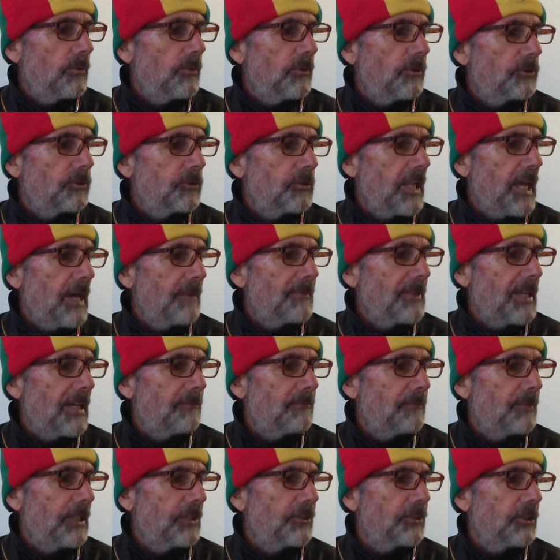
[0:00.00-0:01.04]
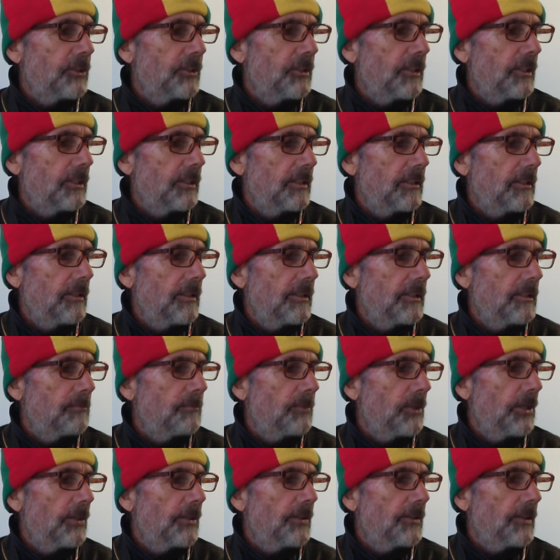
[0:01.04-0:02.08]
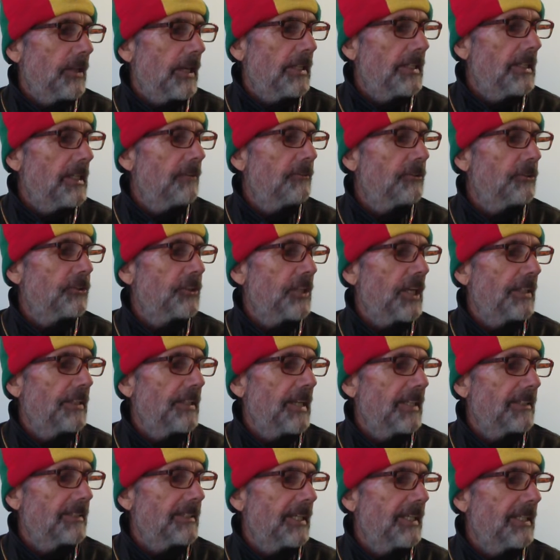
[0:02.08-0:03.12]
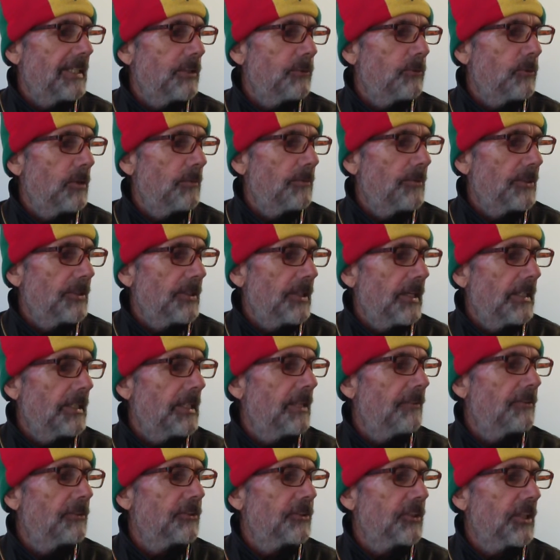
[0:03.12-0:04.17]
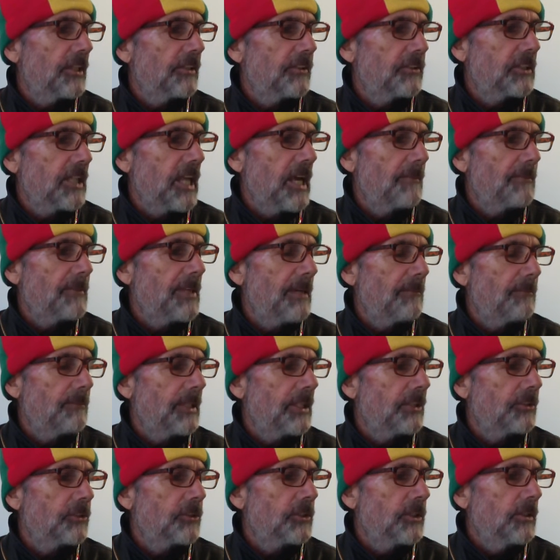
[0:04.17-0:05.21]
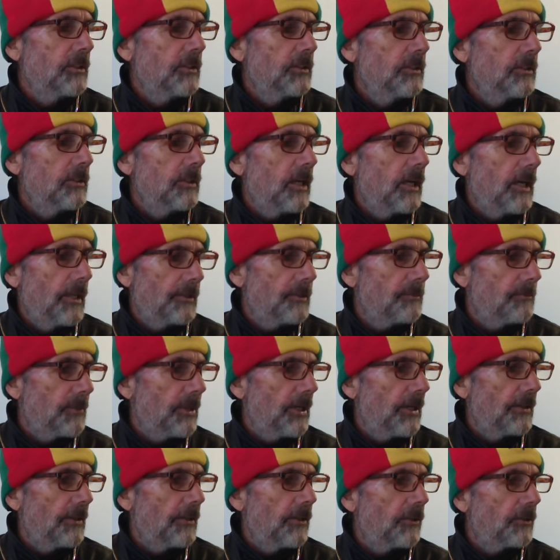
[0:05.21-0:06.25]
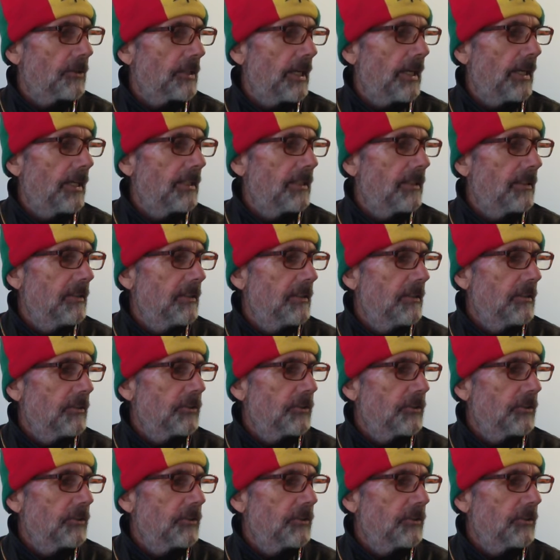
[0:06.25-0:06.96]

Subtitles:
slap that bitch in the butt. I never said that to any woman. I never said slap that bitch on the butt, okay?